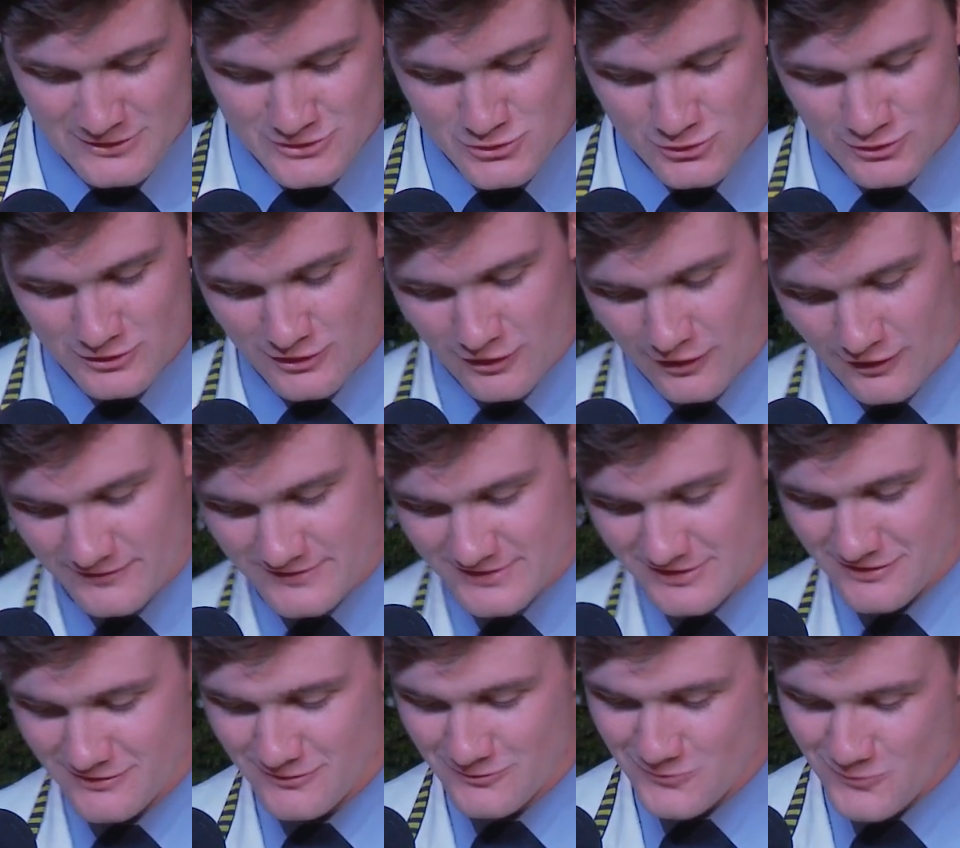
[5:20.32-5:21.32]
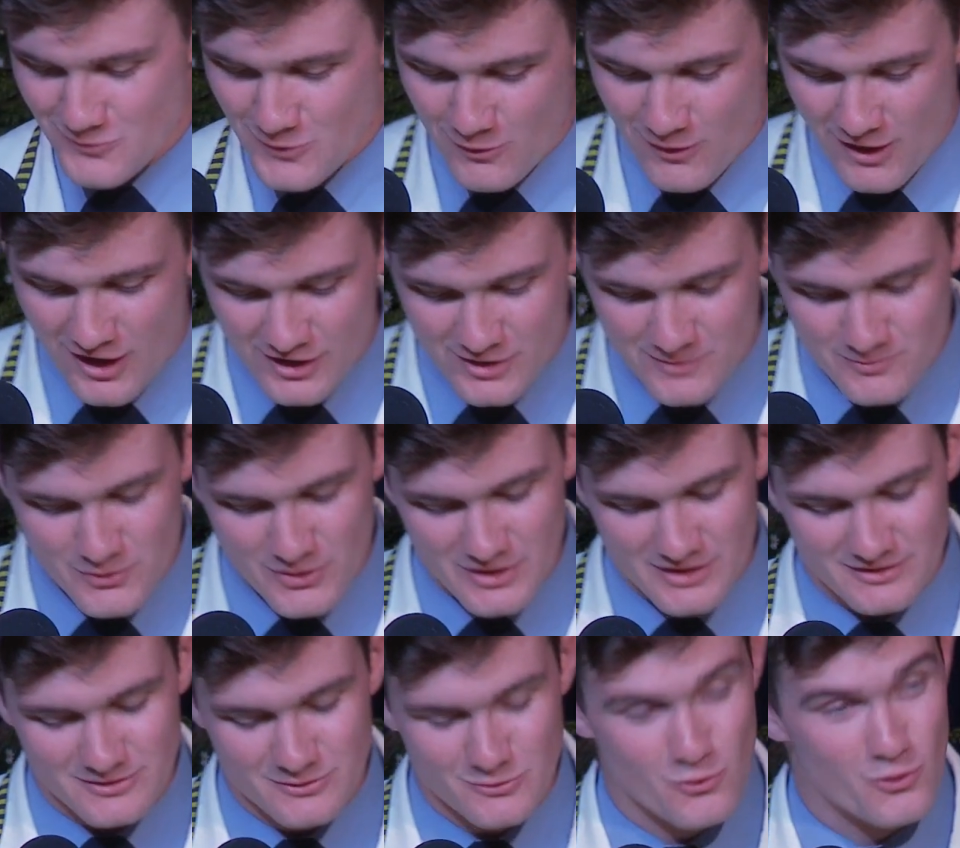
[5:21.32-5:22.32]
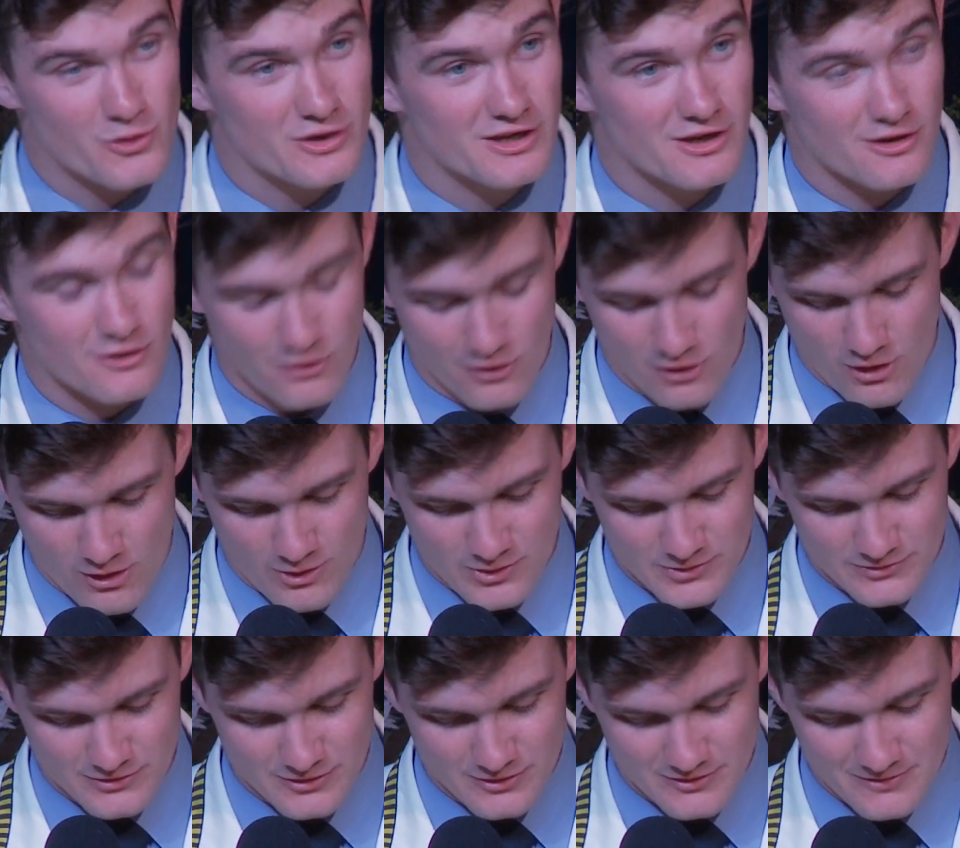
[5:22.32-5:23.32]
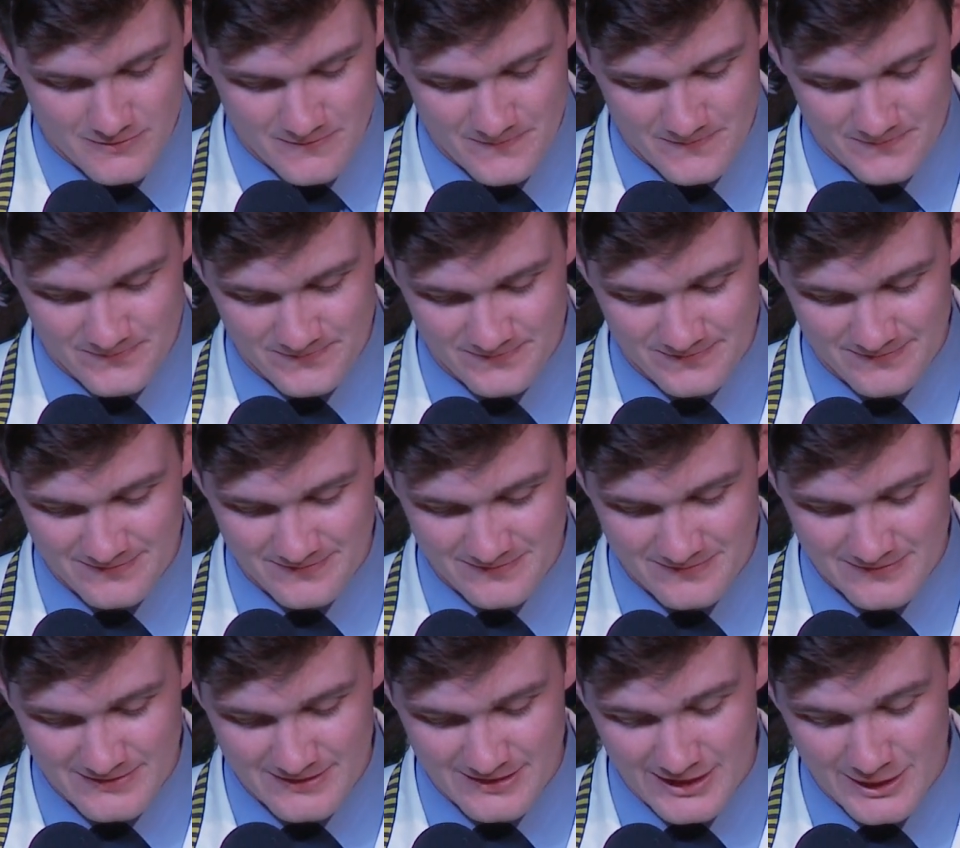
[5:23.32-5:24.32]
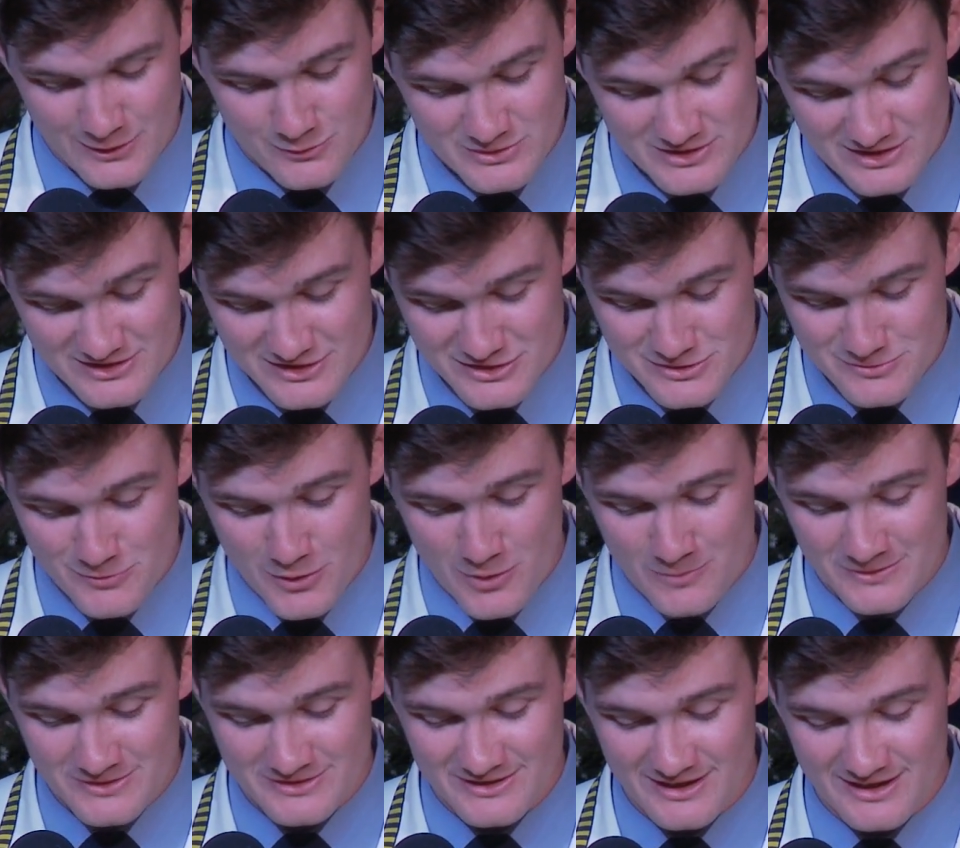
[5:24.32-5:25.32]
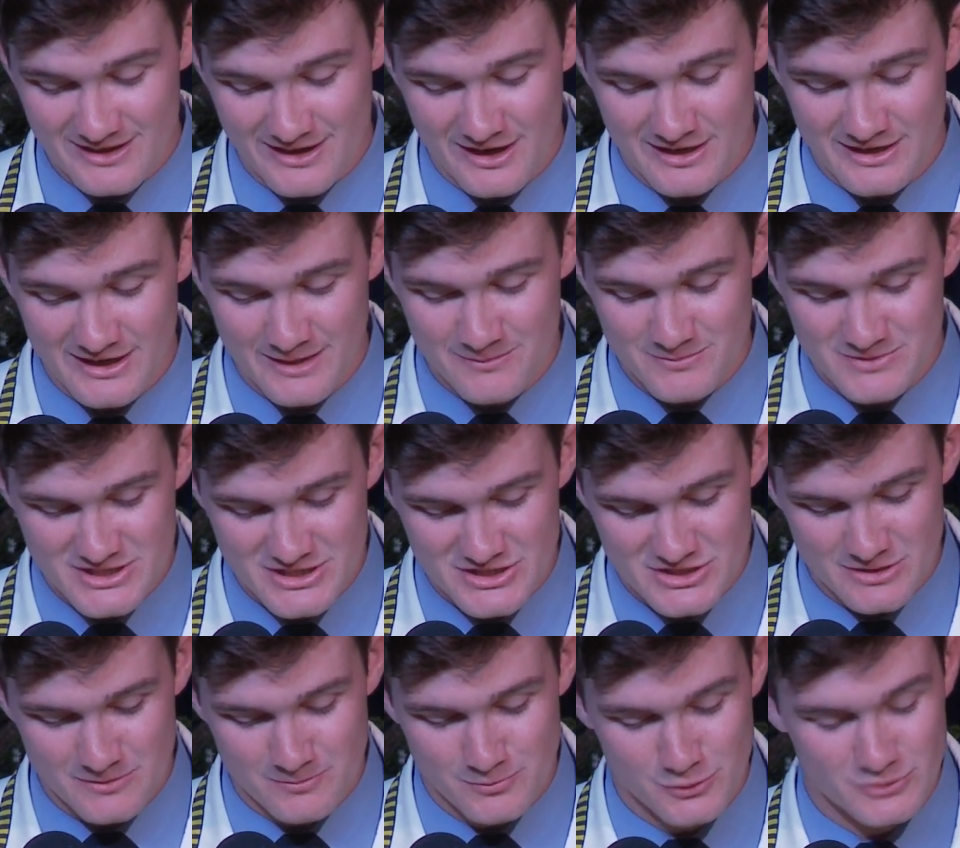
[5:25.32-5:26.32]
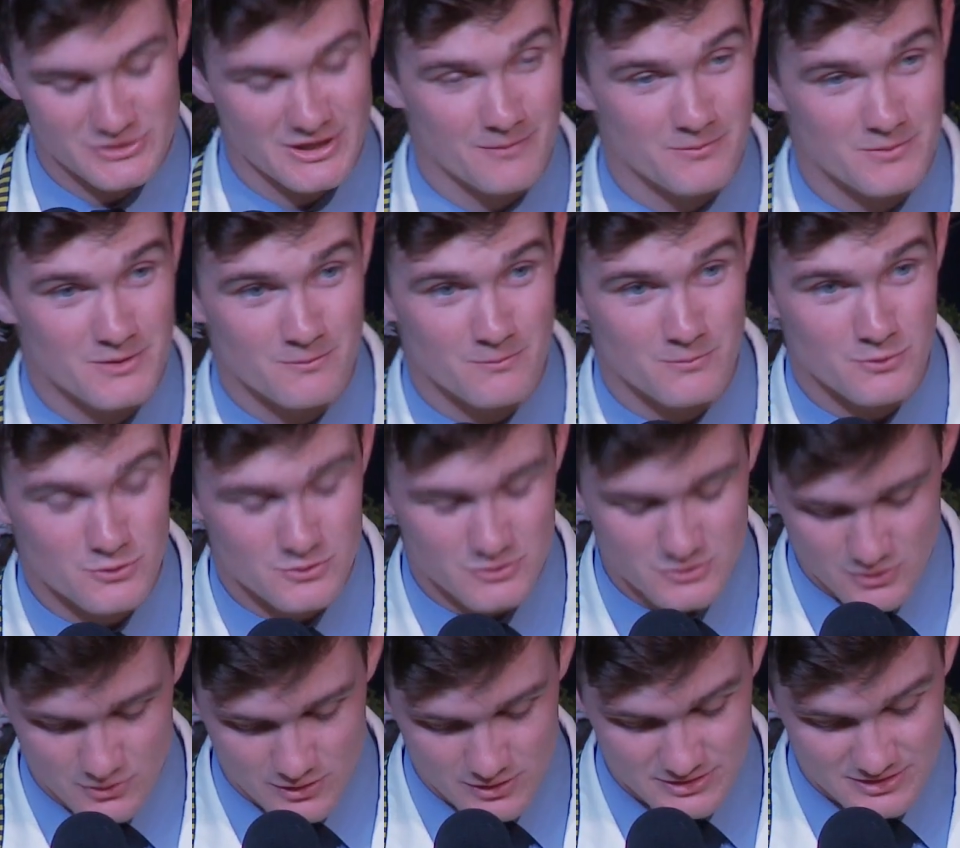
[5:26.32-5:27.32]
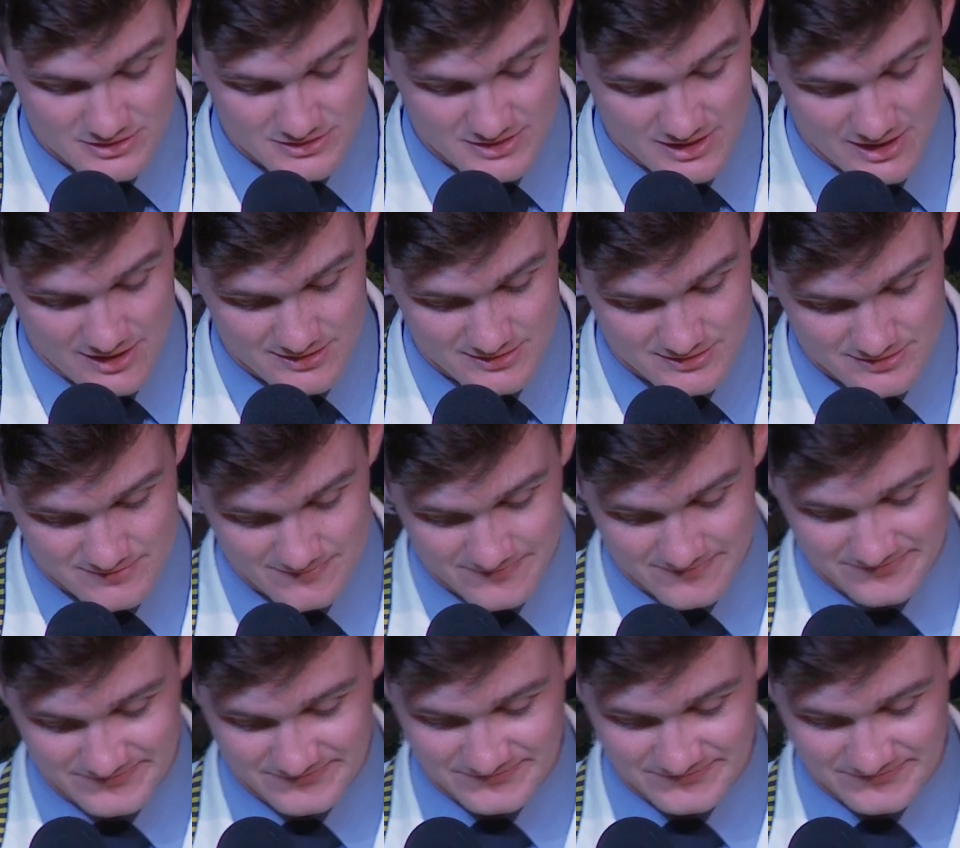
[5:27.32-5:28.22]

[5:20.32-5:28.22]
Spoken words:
Shortly after, we were out of breath walking along Harren Road, and it was at this moment that an unnamed teacher pulled up in a blue Toyota Taz.